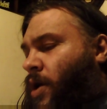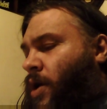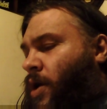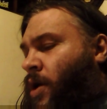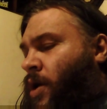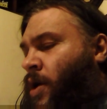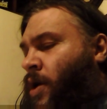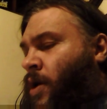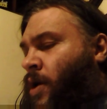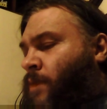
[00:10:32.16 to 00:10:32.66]

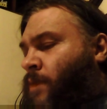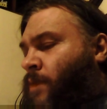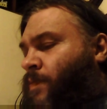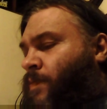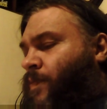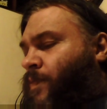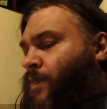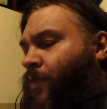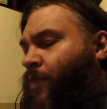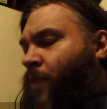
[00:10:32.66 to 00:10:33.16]
Um,
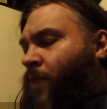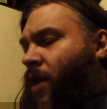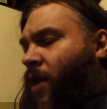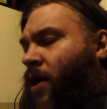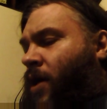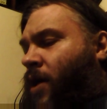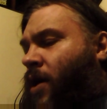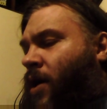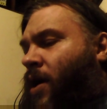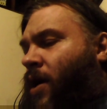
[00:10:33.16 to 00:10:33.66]

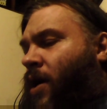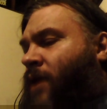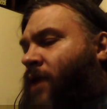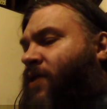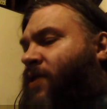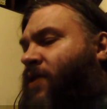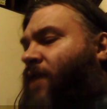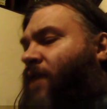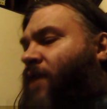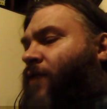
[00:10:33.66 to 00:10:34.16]
and
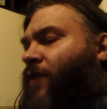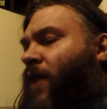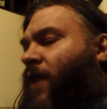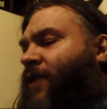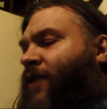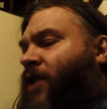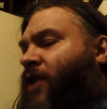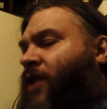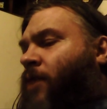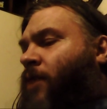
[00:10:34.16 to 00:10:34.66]
something like
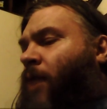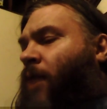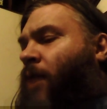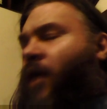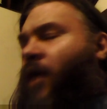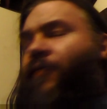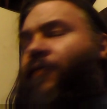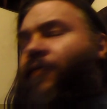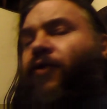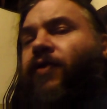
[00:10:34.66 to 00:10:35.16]

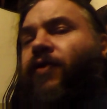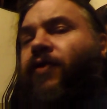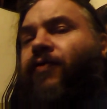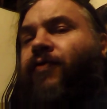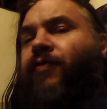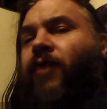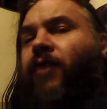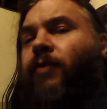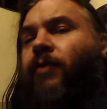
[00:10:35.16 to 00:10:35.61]
Jeremiah 33,